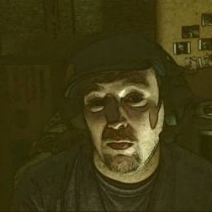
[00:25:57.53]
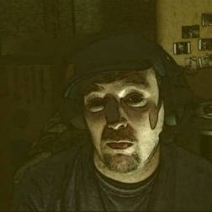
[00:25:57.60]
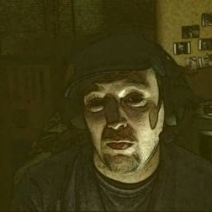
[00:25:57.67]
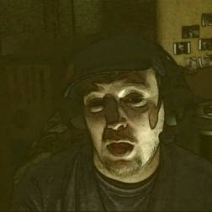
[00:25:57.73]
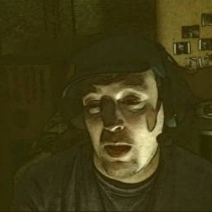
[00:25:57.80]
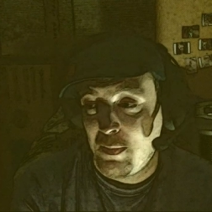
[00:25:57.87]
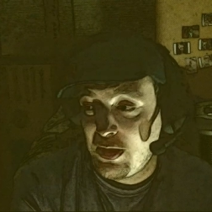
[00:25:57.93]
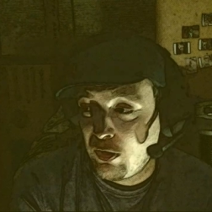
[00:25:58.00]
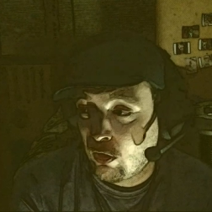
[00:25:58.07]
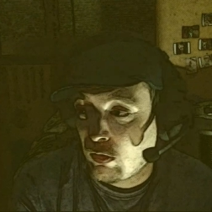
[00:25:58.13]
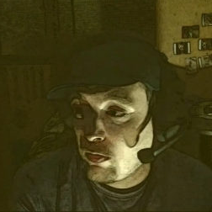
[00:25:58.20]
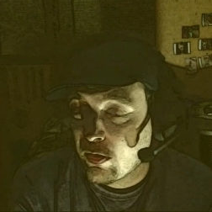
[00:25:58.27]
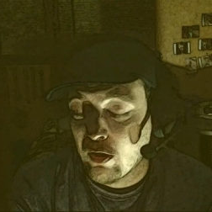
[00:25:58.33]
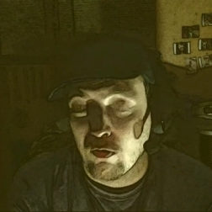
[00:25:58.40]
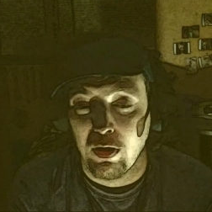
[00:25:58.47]
I mean,
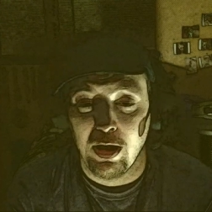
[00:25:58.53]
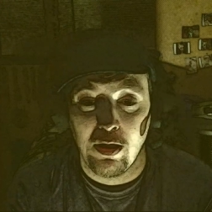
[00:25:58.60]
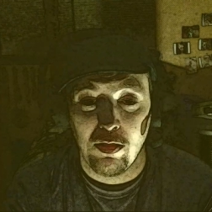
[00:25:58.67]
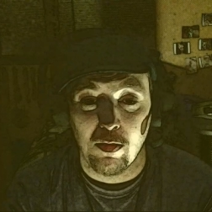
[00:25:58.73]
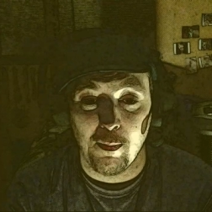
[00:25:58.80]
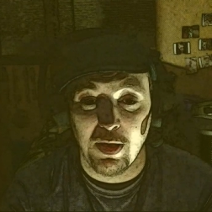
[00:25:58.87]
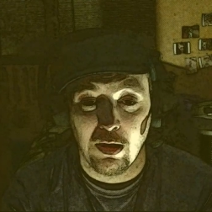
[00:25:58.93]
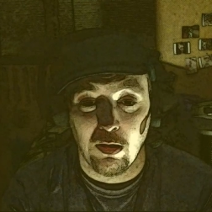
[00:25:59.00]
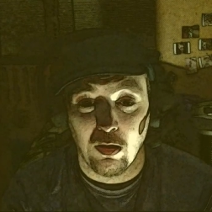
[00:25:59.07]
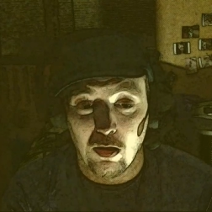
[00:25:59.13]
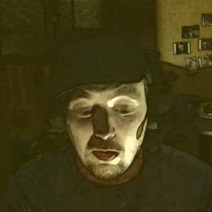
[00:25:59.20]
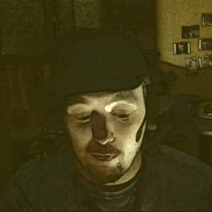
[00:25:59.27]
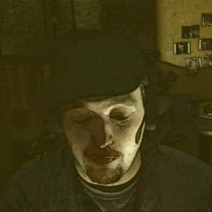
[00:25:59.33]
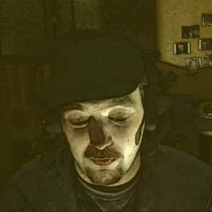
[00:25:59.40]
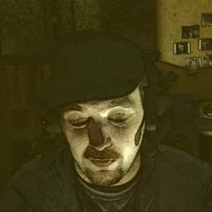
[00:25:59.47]
they're in the middle
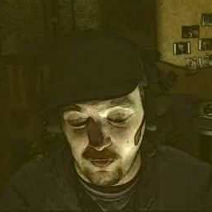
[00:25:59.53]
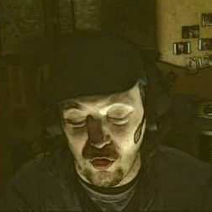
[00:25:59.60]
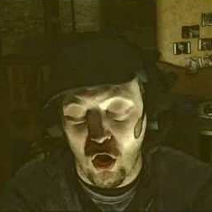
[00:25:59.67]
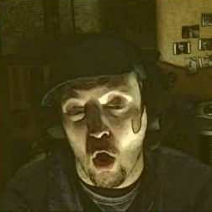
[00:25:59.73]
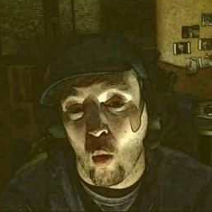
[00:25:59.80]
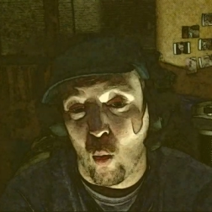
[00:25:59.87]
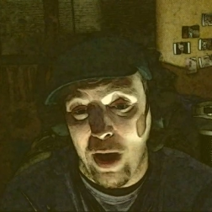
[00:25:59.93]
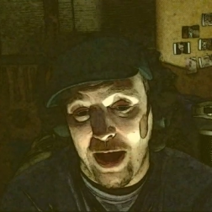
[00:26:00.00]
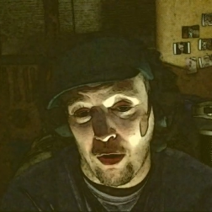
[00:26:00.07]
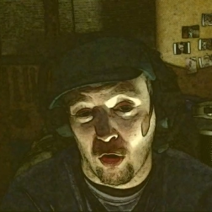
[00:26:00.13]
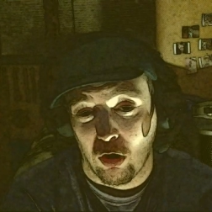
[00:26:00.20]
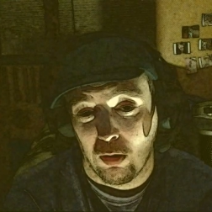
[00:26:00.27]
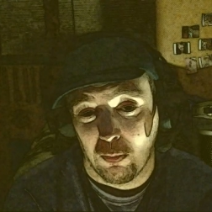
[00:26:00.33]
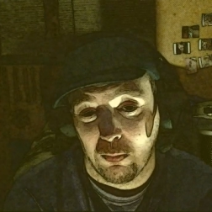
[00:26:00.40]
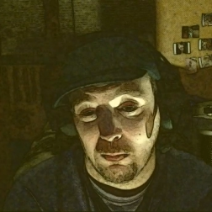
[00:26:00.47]
of nowhere,
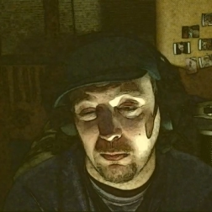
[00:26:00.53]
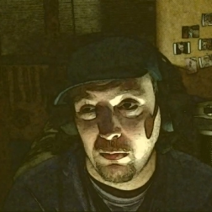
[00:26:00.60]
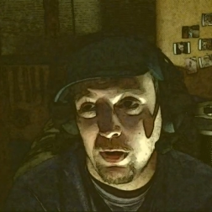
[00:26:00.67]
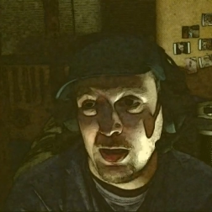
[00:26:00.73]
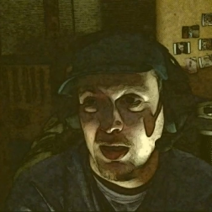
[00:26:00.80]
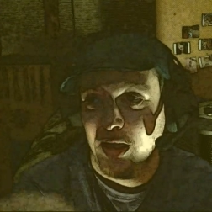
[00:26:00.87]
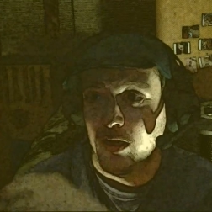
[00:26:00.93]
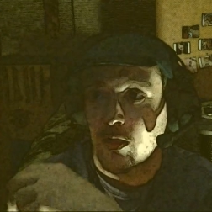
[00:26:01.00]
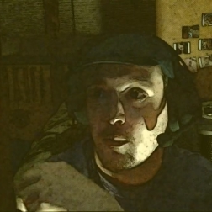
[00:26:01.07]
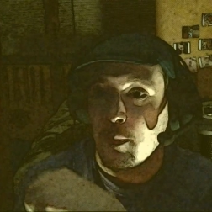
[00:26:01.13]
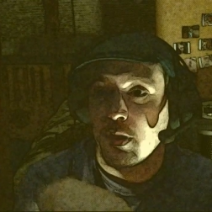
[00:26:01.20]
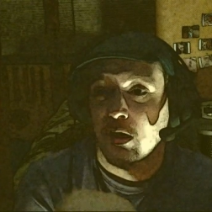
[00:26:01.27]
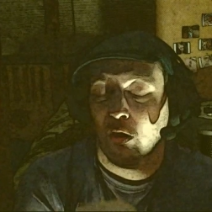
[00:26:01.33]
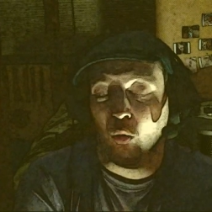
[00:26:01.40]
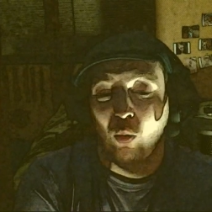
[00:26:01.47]
in the
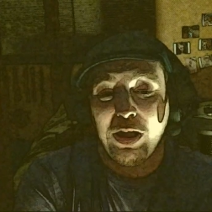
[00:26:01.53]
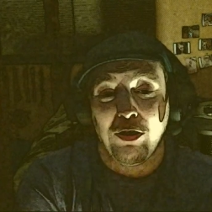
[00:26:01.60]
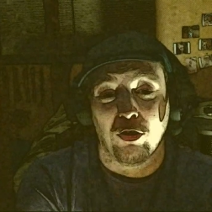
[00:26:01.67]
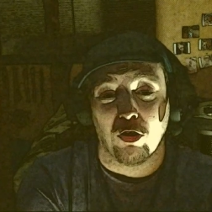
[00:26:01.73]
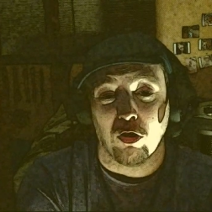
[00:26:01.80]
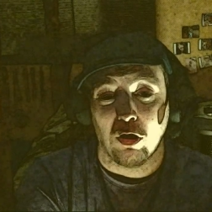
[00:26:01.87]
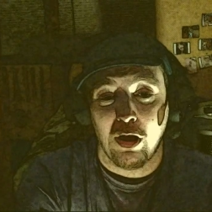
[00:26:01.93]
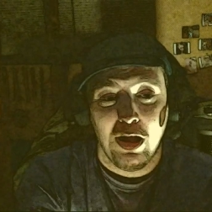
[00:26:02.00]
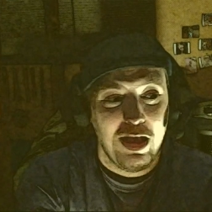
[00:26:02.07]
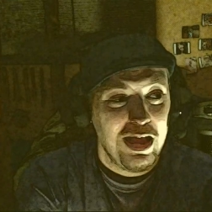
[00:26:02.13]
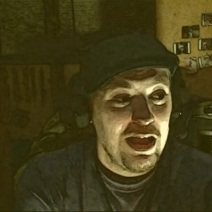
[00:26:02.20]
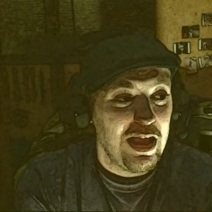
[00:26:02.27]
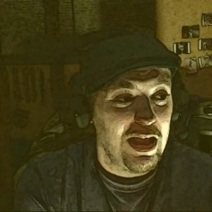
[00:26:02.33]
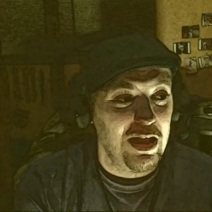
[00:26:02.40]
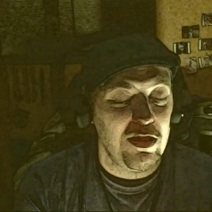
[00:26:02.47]
middle of winter,
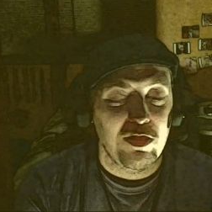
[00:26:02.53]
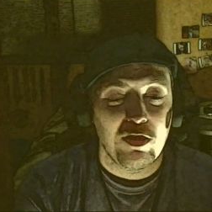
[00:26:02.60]
in